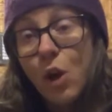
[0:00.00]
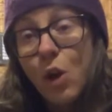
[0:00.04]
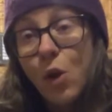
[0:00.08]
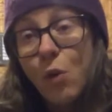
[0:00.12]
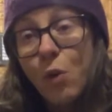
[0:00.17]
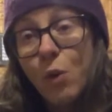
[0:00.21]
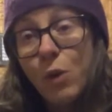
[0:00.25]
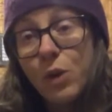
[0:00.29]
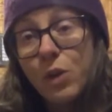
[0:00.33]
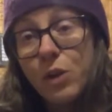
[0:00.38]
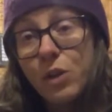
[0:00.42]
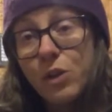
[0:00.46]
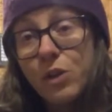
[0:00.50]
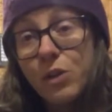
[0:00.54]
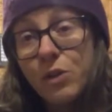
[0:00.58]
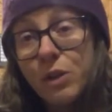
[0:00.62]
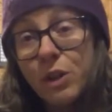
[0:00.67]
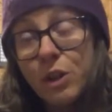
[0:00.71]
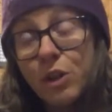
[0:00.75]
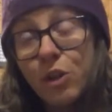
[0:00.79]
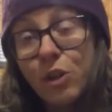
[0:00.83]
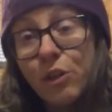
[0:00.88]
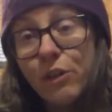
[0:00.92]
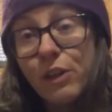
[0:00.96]
when you're doing
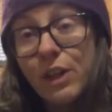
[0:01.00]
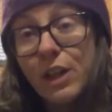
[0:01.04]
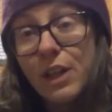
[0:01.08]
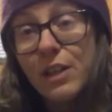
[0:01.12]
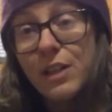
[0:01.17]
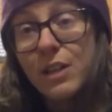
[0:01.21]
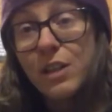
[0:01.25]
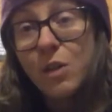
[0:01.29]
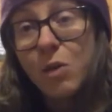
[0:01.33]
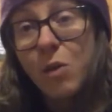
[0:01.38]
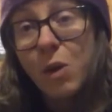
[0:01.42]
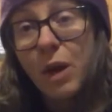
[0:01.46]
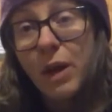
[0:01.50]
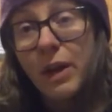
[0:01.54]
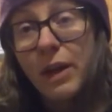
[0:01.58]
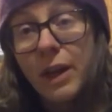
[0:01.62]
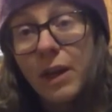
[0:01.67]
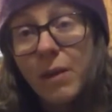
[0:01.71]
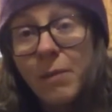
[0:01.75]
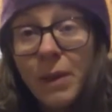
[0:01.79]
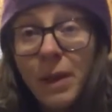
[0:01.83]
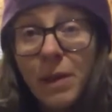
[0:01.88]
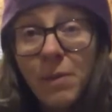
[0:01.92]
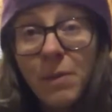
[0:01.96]
an overhead squat, now
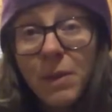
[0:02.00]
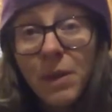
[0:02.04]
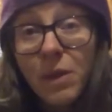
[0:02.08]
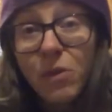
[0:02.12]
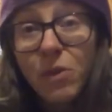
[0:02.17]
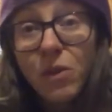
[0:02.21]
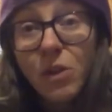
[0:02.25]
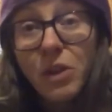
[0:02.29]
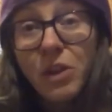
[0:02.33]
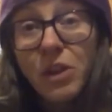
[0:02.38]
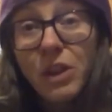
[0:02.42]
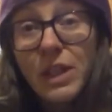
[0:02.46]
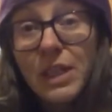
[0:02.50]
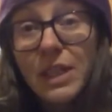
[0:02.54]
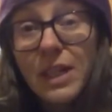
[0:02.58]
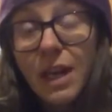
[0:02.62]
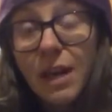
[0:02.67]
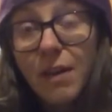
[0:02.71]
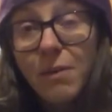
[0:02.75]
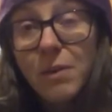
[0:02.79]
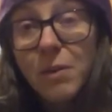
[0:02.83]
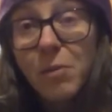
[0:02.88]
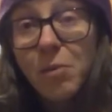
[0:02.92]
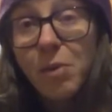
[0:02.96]
might be a really great
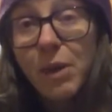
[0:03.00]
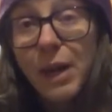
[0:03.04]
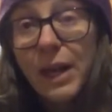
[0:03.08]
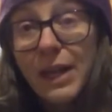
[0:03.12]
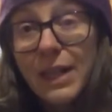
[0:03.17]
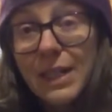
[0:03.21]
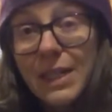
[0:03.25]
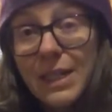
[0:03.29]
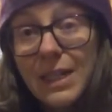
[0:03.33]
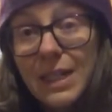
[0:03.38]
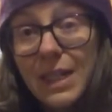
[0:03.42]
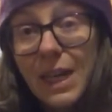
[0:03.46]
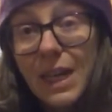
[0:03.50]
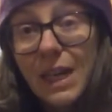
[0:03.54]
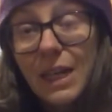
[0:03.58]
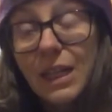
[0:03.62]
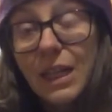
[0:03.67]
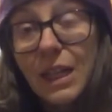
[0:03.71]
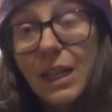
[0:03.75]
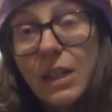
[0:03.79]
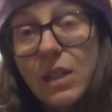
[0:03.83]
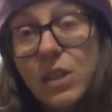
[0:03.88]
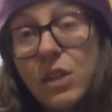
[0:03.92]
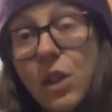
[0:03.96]
time to practice that.
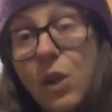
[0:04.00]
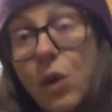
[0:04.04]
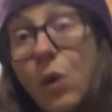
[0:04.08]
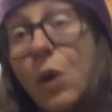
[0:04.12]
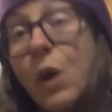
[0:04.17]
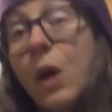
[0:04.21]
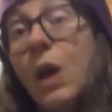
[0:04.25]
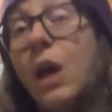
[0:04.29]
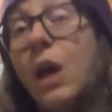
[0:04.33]
Yeah, so